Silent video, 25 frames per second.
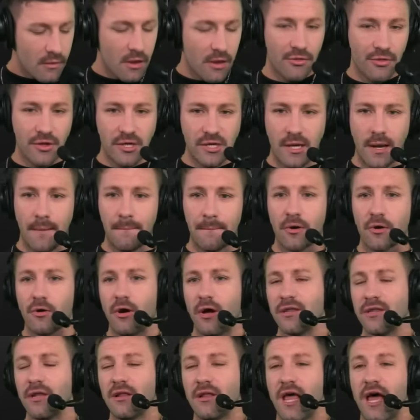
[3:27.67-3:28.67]
The number
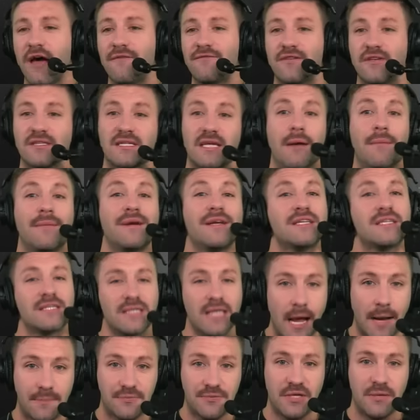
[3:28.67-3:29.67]
on the left is how many
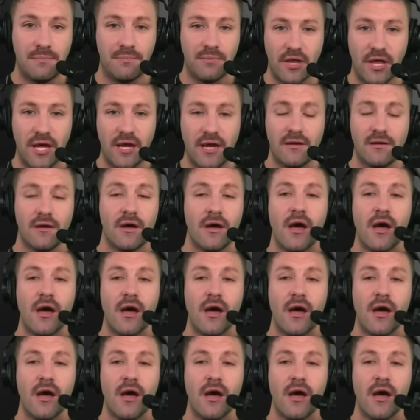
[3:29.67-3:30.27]
snaps he played,